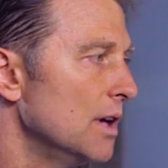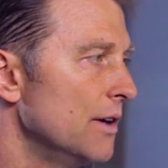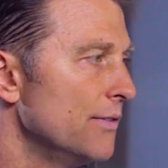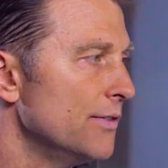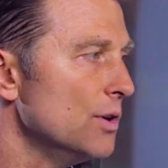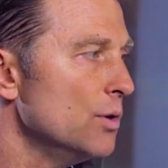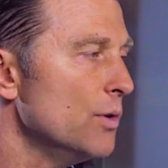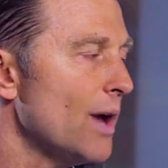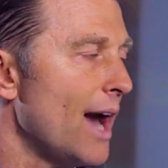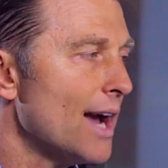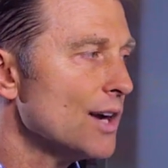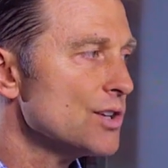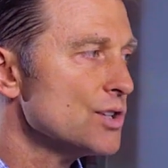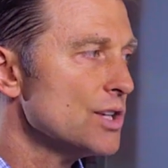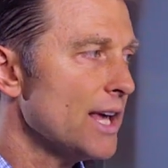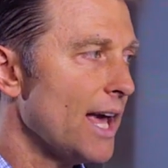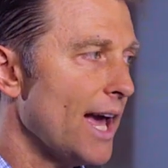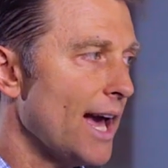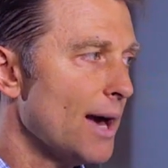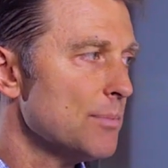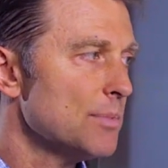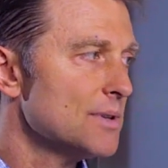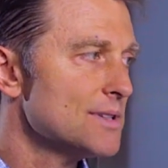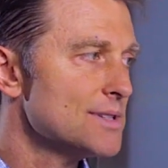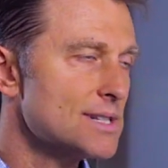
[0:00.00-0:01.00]
if you actually
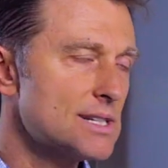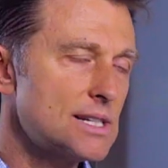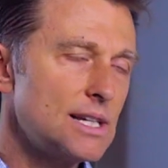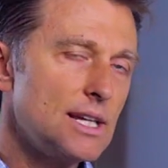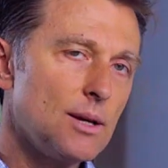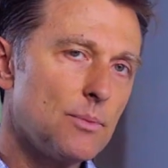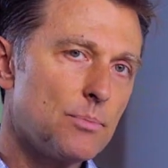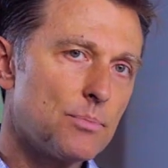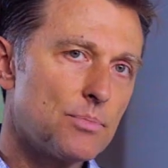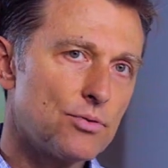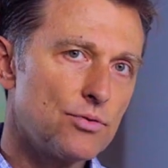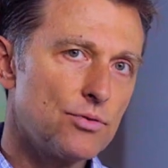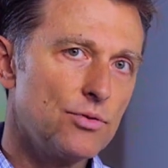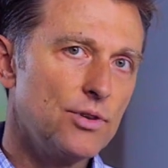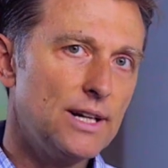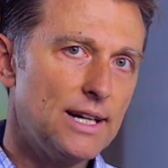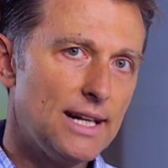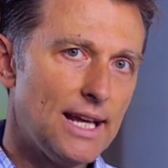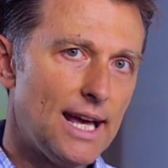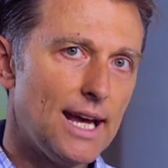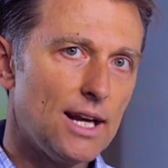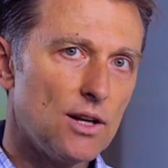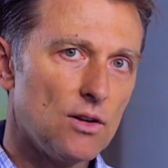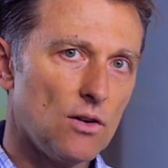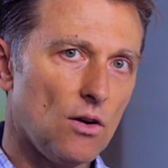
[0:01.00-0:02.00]
have see a
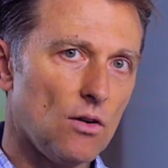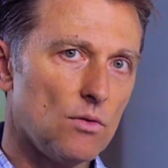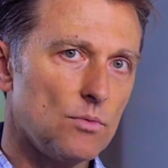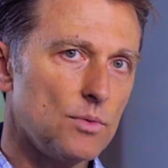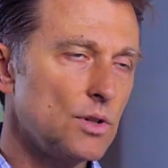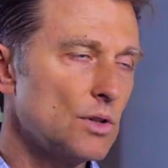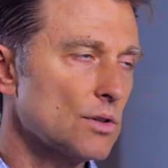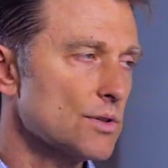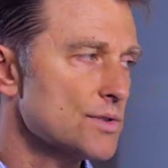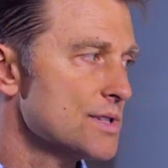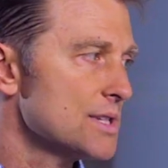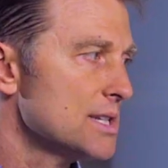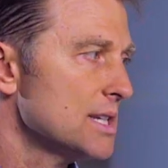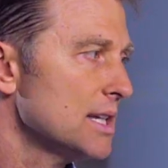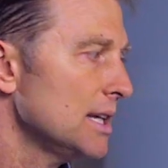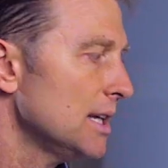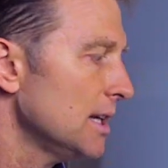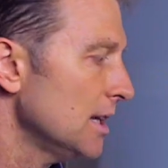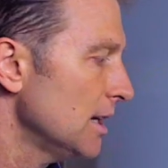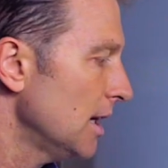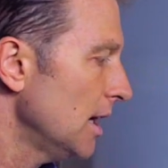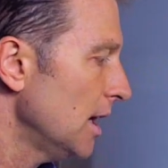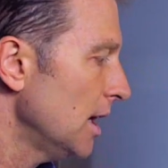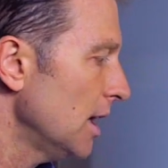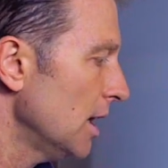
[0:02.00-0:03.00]
prenatal, you'll
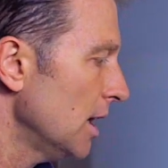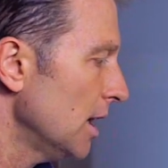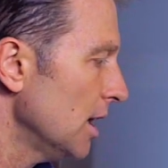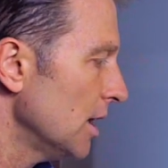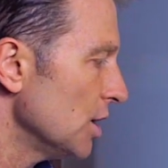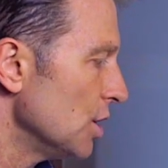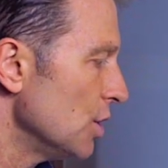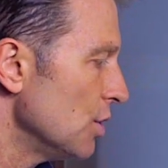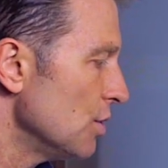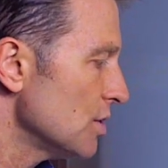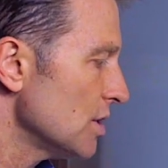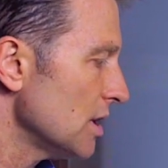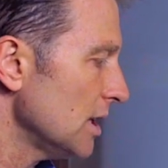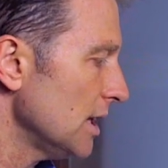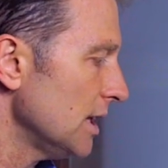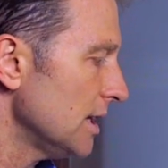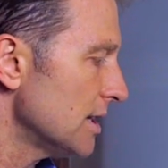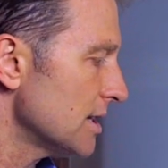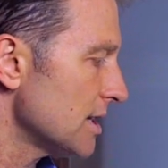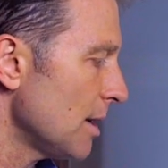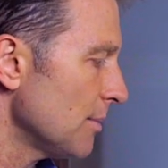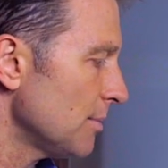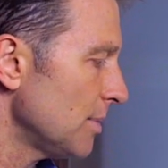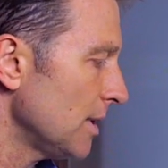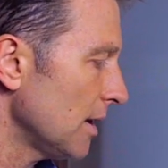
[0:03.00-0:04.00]
see
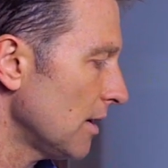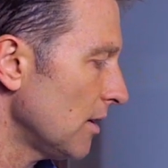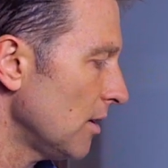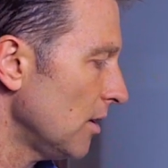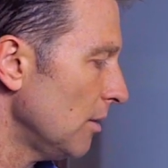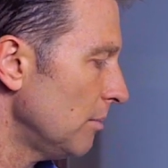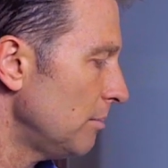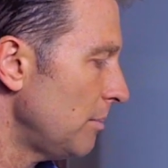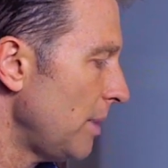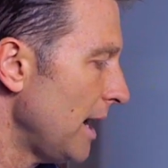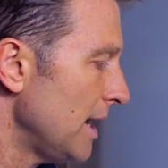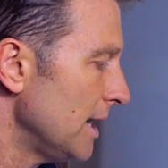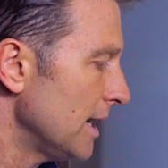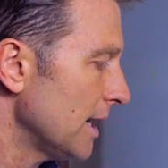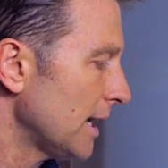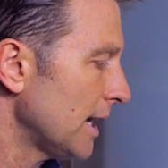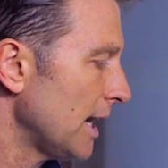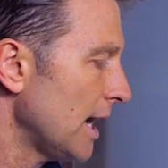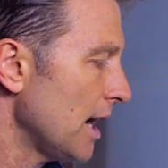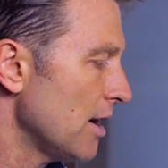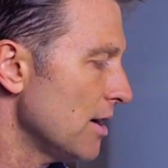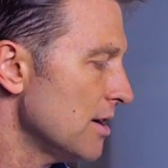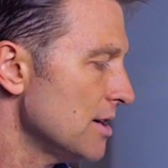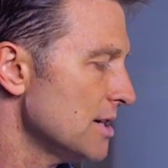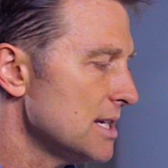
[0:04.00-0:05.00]
usually something called beta
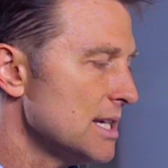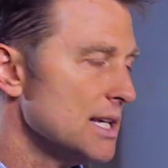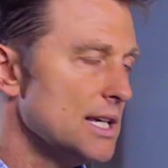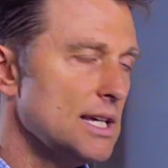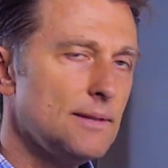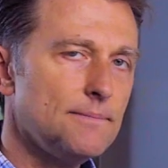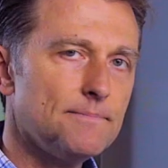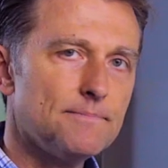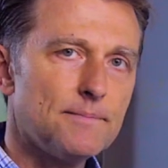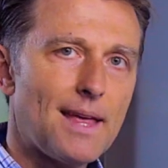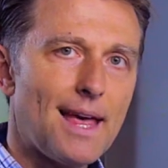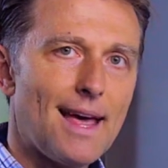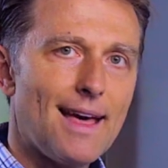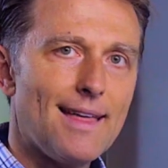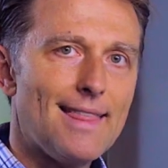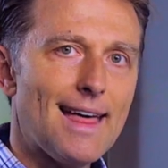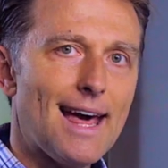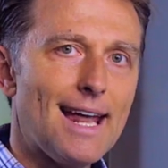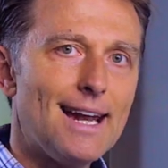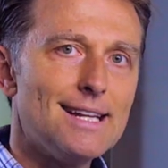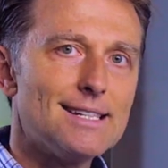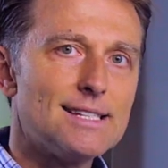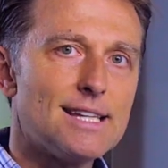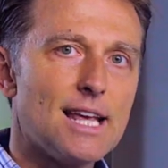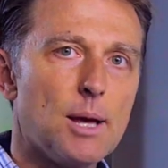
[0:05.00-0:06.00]
carotene.
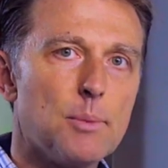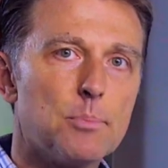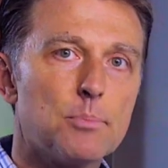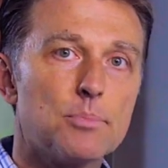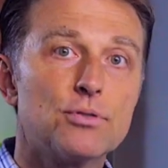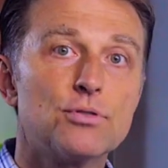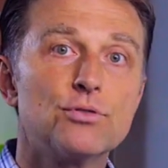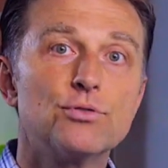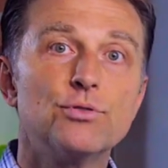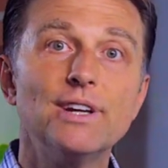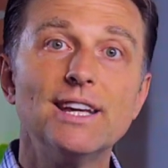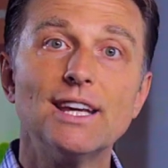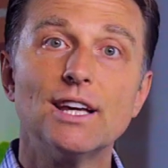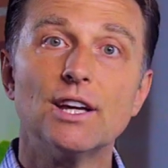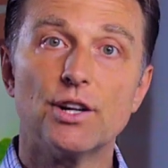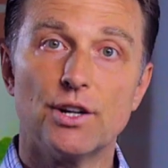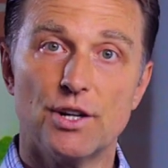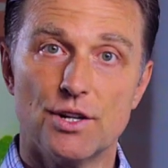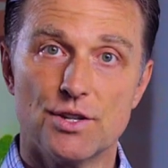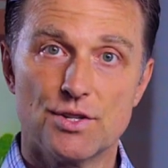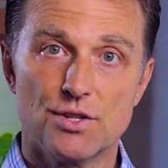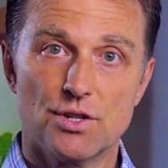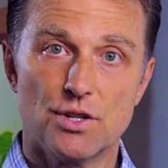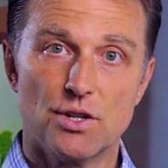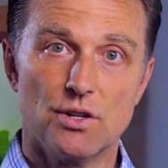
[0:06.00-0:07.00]
That is a
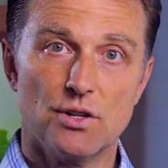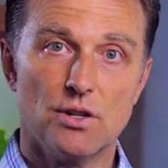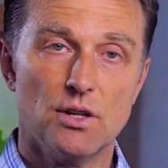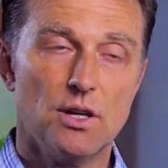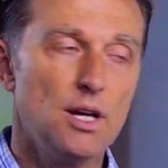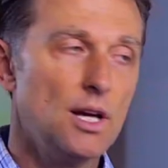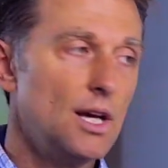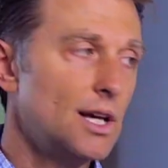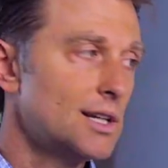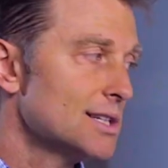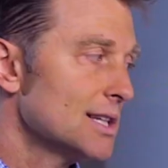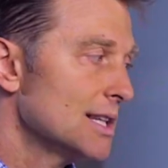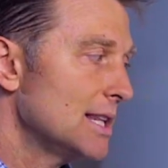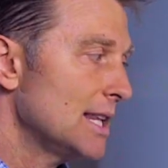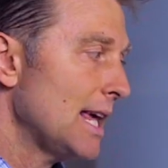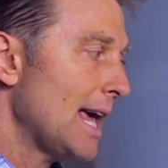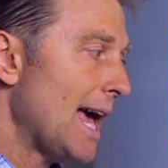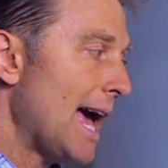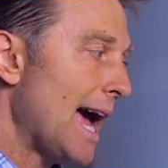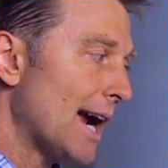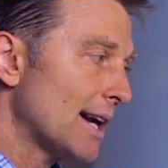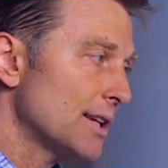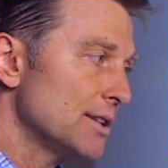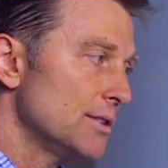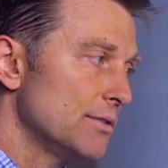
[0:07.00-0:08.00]
precursor to
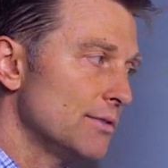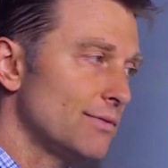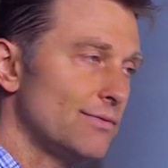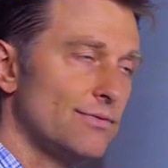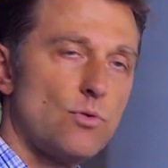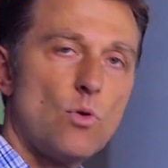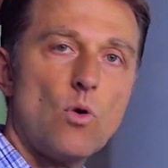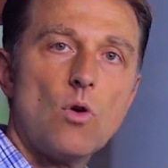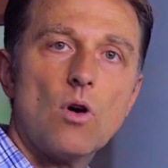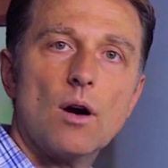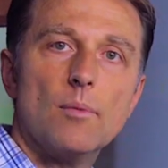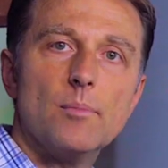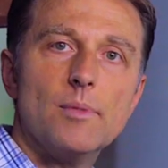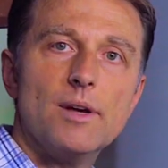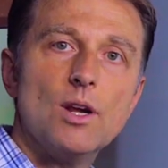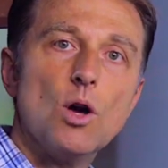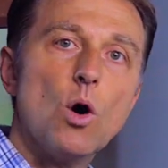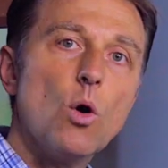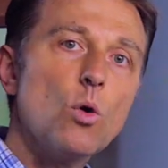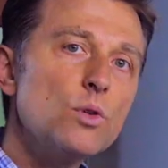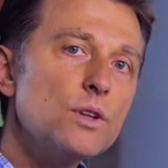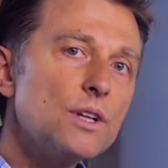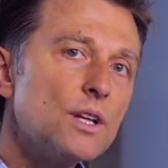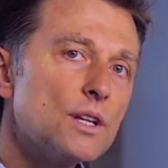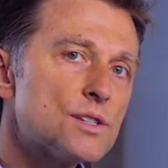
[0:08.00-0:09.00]
the active form, and
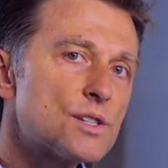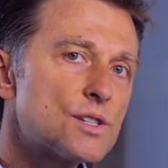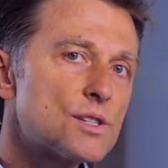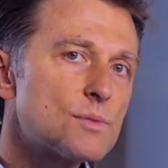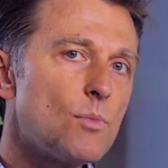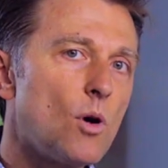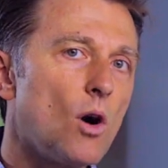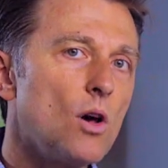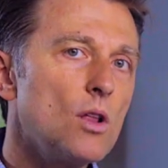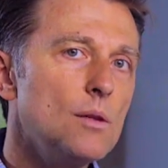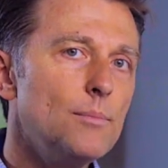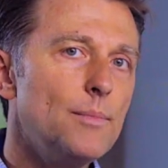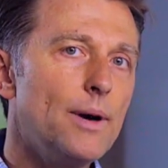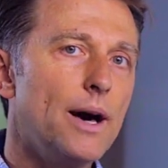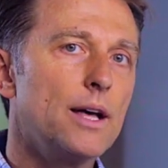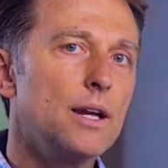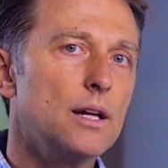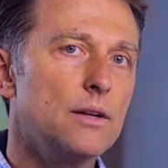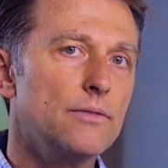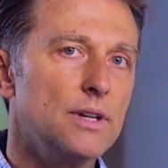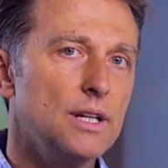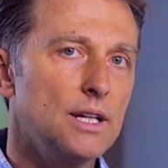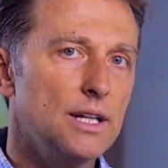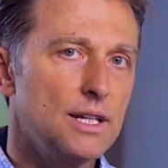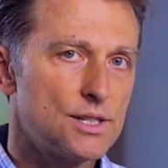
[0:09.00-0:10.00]
only a small
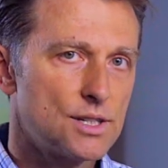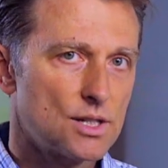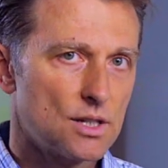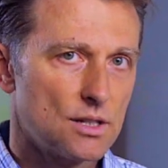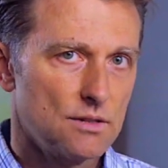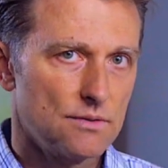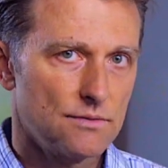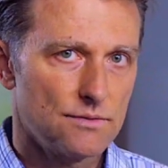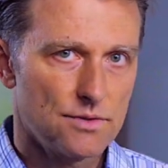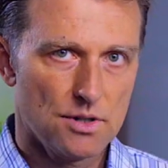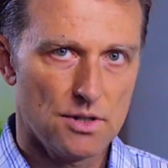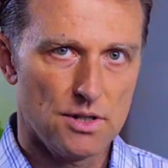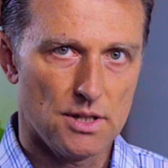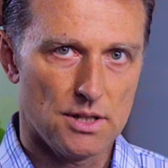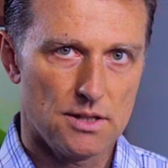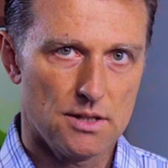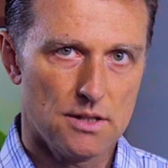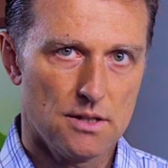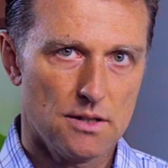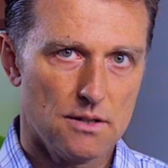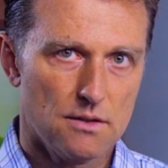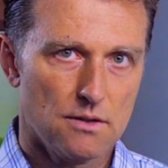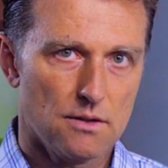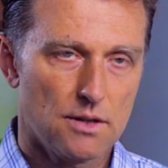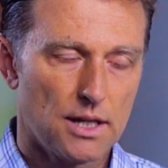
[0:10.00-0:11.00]
amount of it is
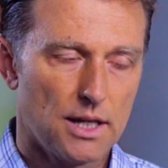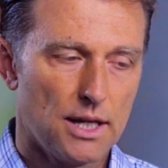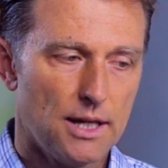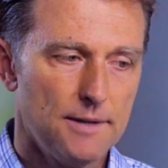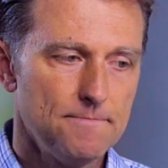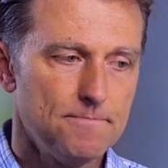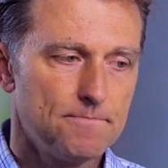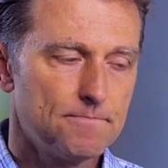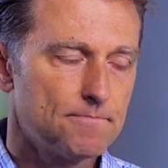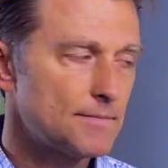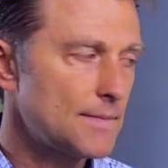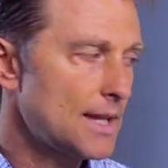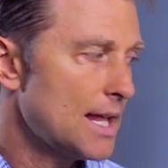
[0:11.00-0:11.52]
converted, okay?